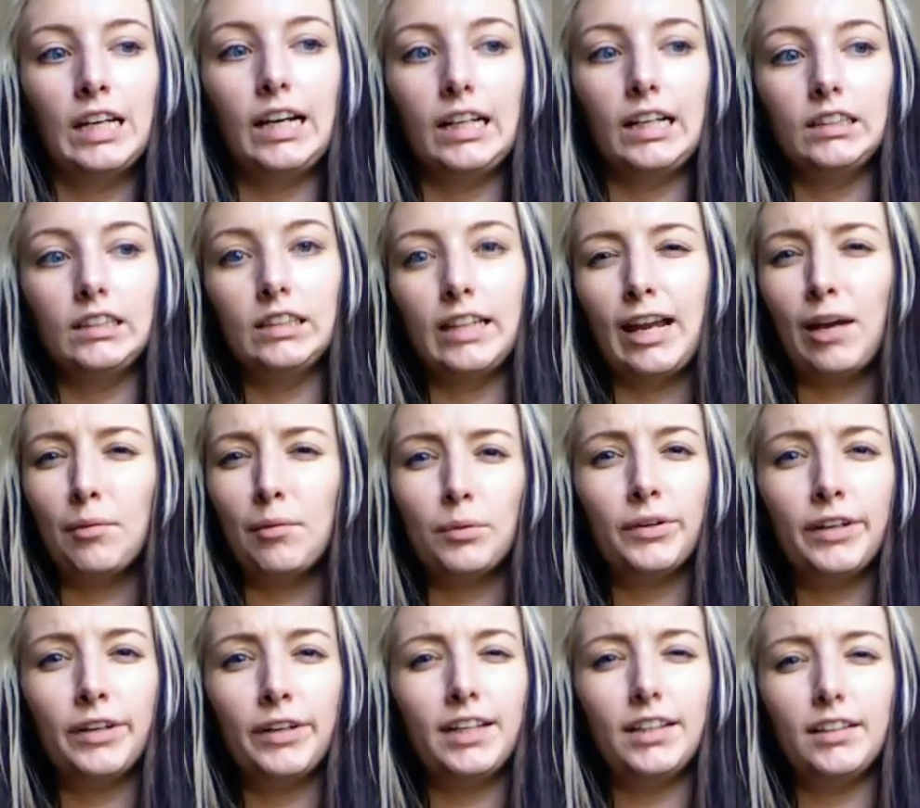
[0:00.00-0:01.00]

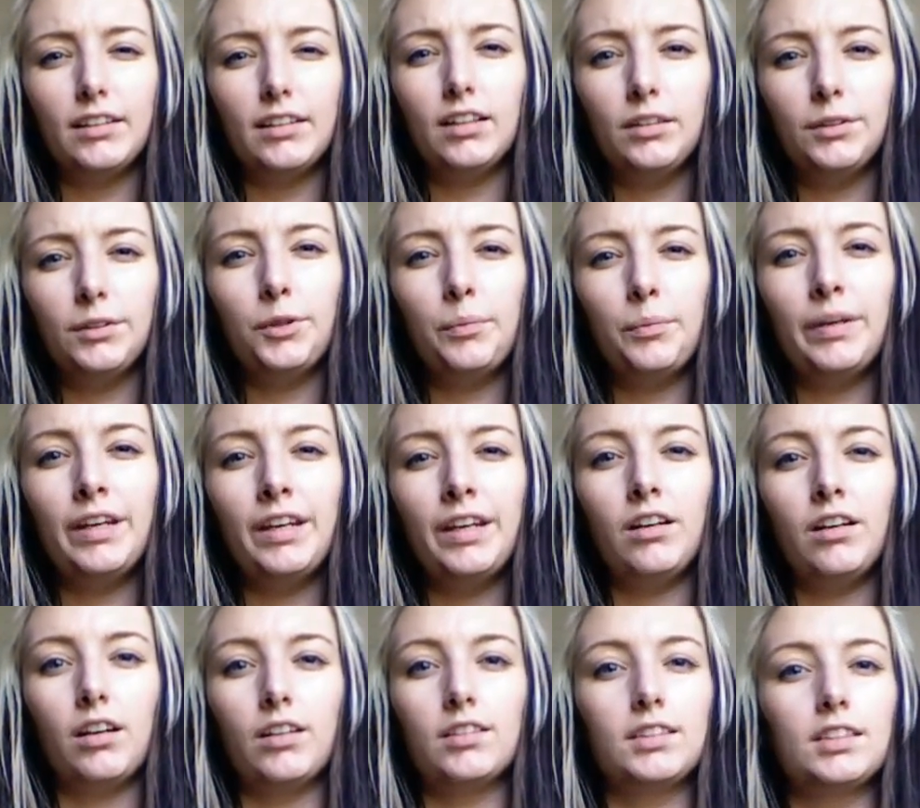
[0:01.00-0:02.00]
elaborate a little bit
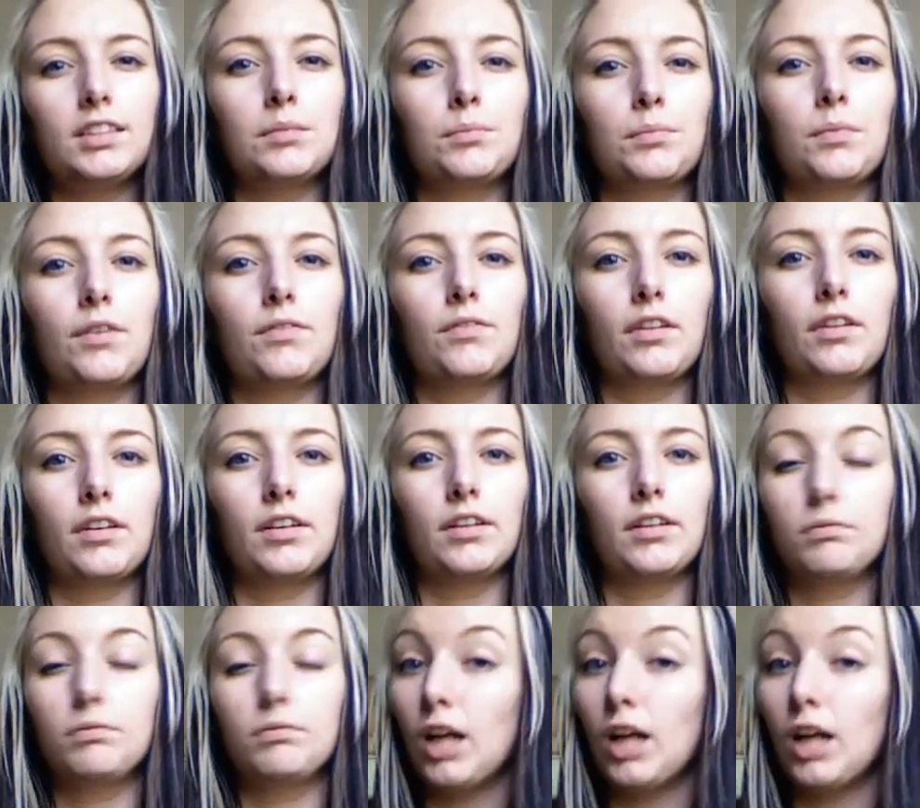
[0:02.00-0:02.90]
on some of the